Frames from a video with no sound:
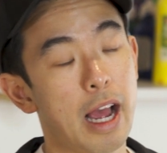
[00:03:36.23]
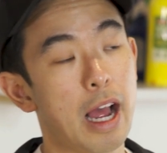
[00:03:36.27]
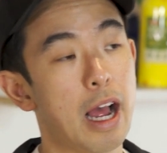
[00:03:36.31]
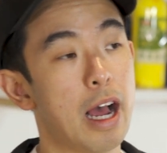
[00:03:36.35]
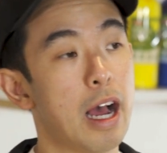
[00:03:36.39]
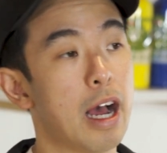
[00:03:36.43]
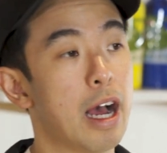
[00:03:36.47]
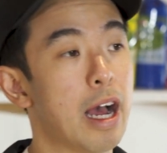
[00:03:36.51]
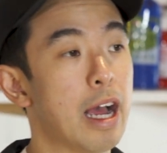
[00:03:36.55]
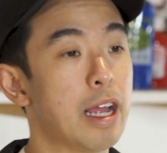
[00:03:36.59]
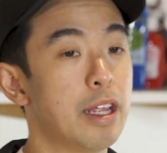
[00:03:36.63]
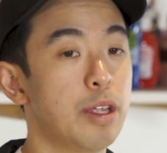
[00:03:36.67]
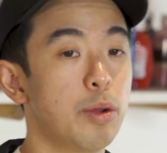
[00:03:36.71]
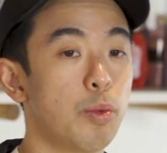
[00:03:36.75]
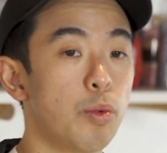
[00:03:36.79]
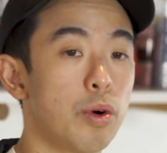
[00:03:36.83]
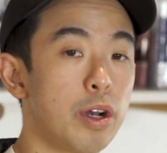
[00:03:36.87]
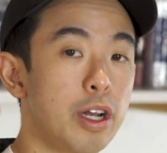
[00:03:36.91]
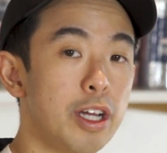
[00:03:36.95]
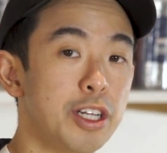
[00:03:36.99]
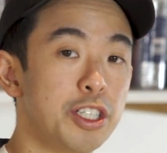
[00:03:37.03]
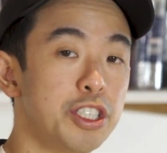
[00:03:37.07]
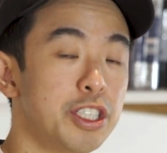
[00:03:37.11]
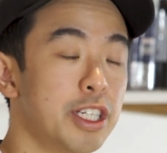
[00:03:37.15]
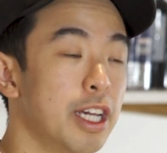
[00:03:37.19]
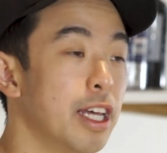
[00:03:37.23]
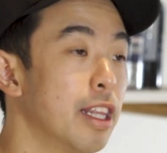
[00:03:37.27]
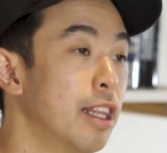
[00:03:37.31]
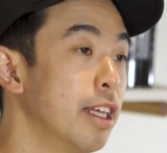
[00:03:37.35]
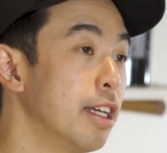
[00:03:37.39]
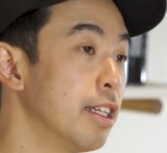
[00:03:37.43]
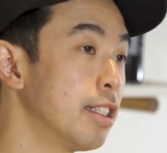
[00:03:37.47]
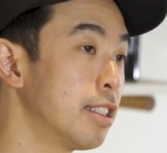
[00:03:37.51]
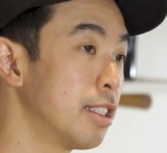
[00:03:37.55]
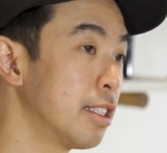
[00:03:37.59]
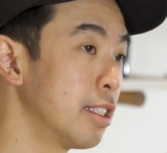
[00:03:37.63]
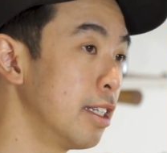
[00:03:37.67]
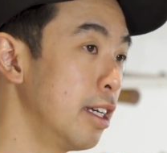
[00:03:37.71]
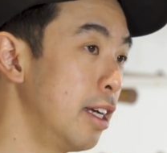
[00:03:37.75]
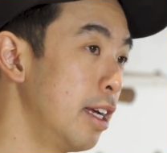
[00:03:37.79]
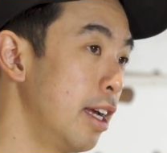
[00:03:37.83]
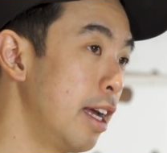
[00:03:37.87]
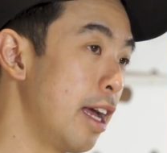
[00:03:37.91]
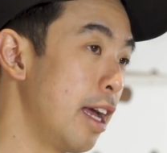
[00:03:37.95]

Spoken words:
and you want to share this